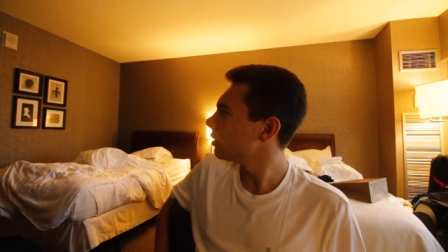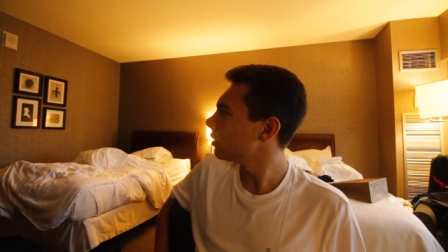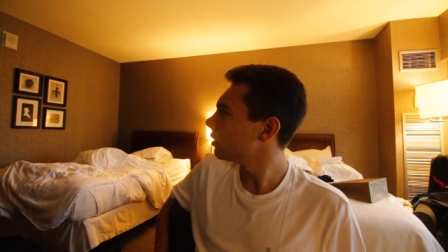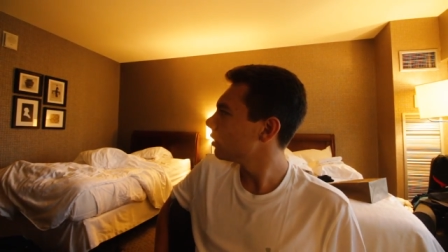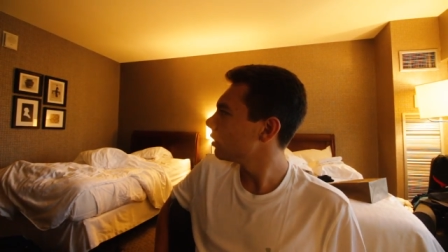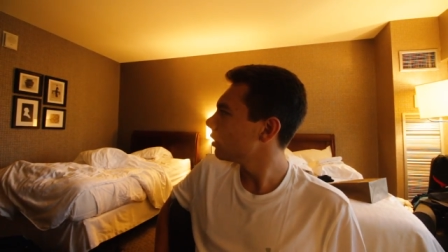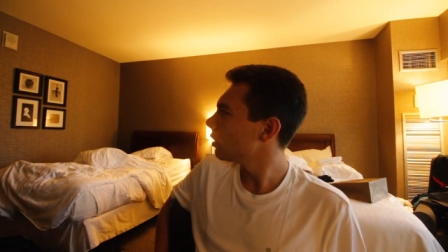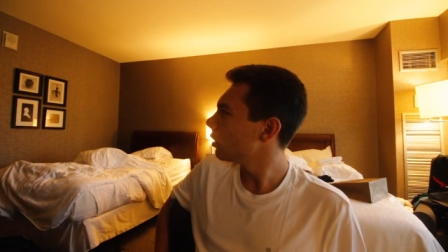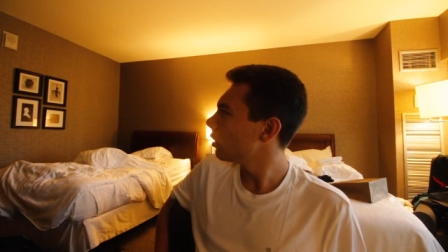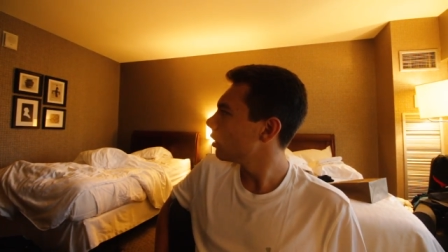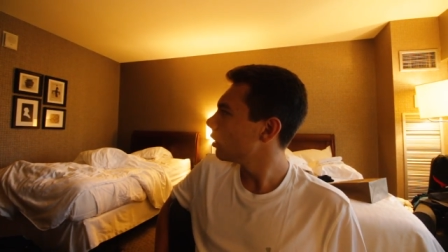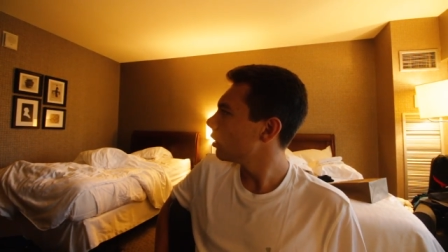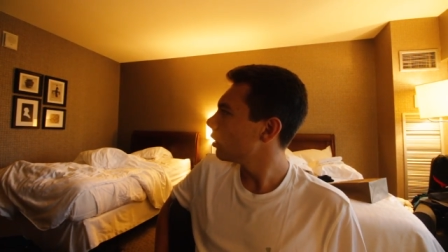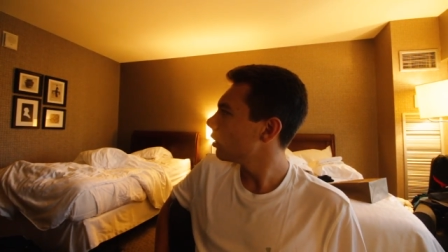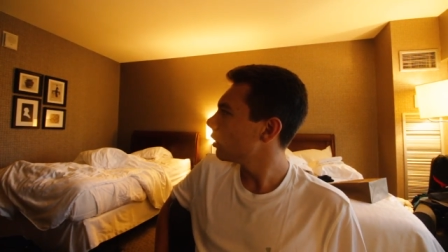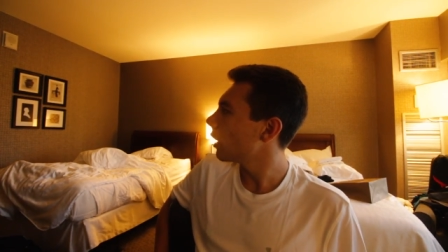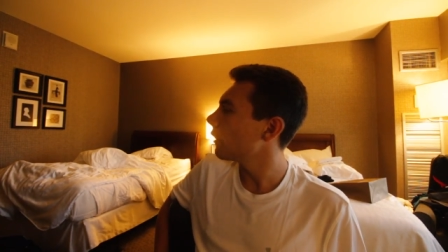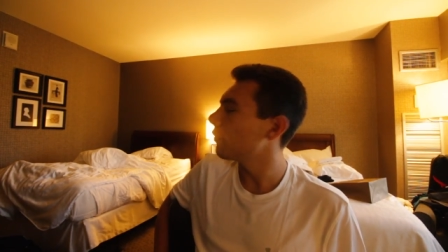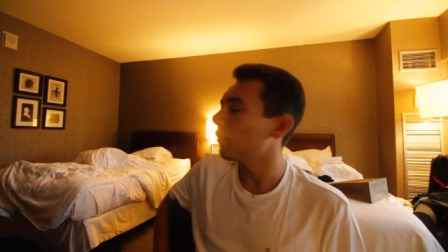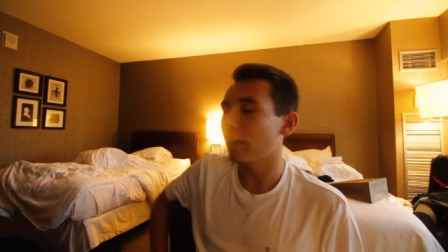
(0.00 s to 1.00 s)
Lafayette.
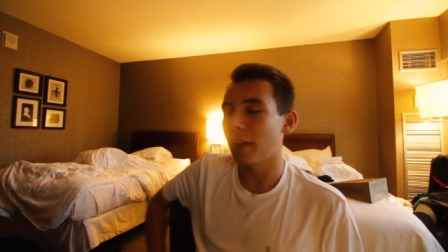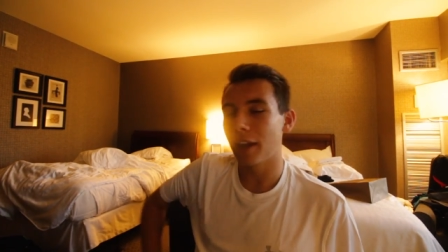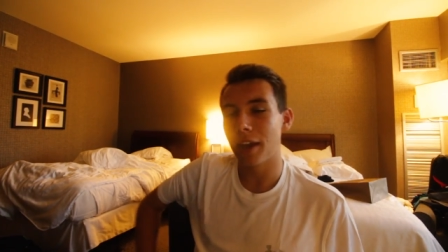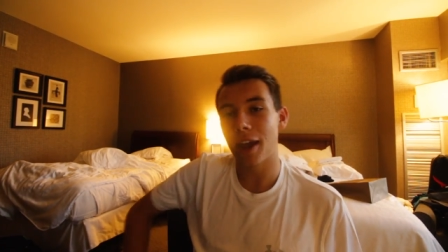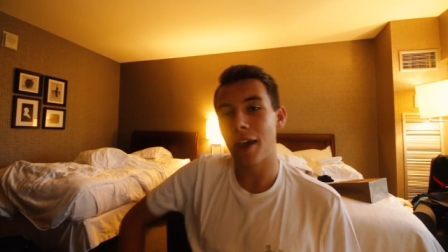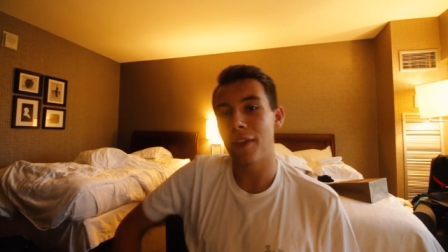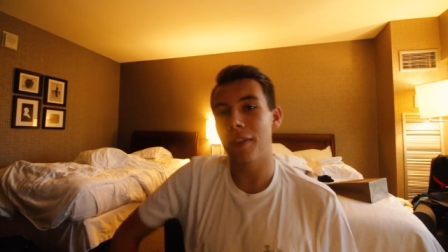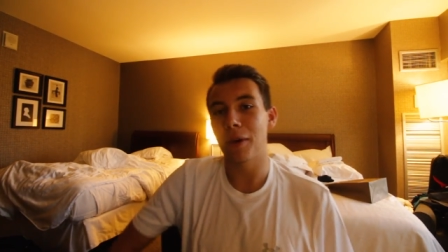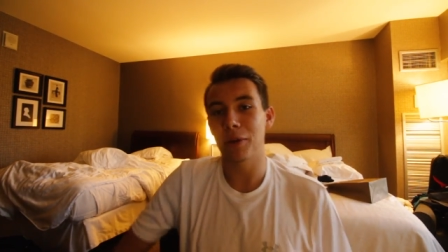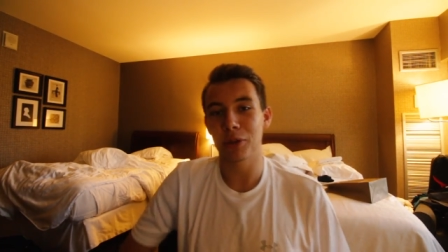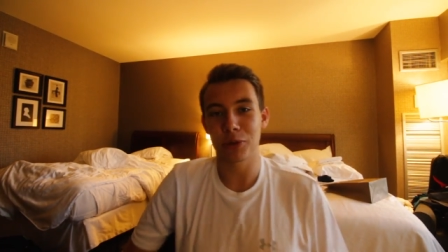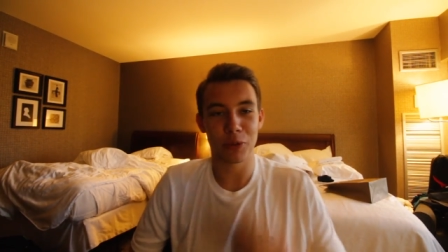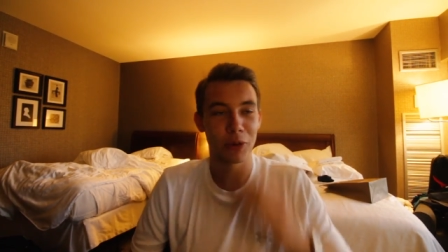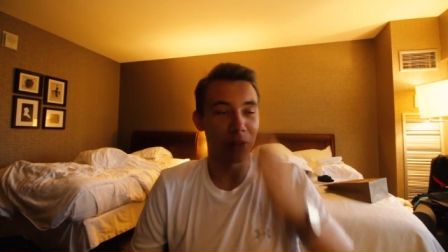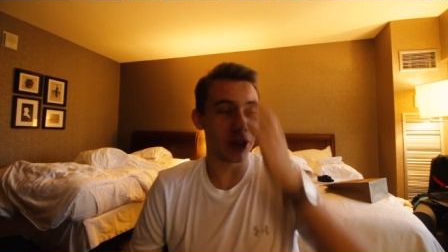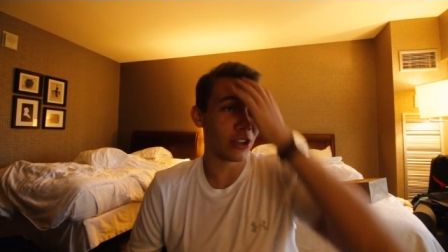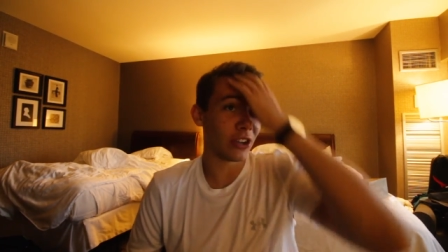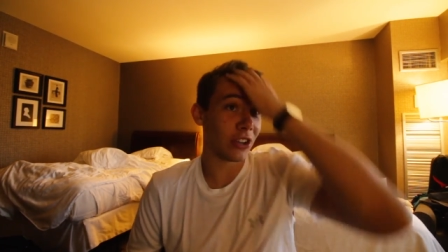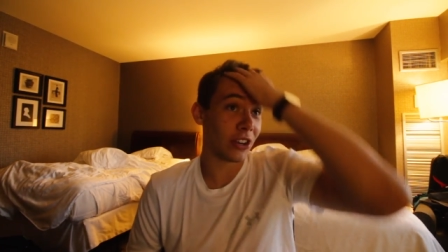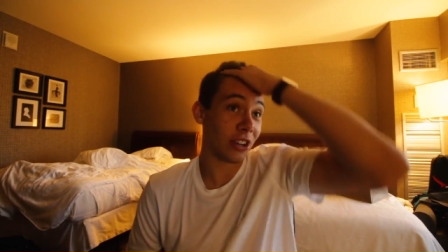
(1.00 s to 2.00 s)
Lafayette, and that was
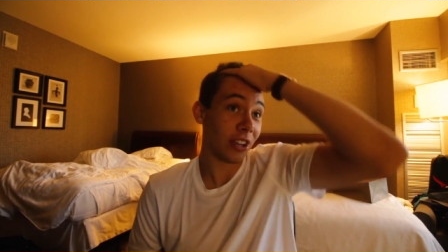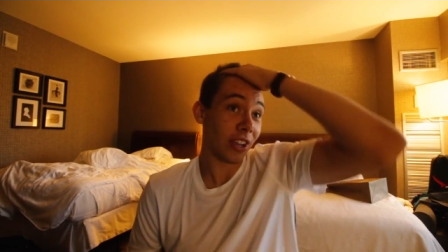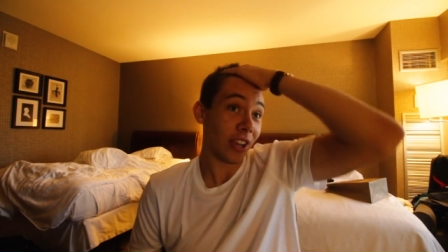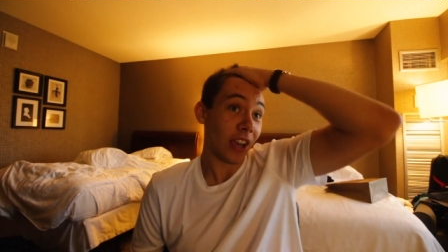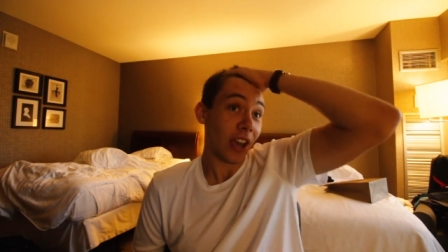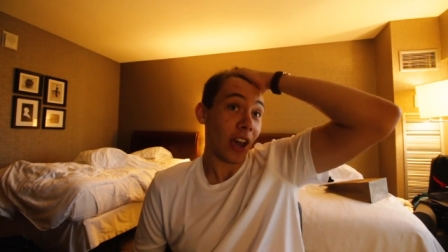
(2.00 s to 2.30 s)
pretty good.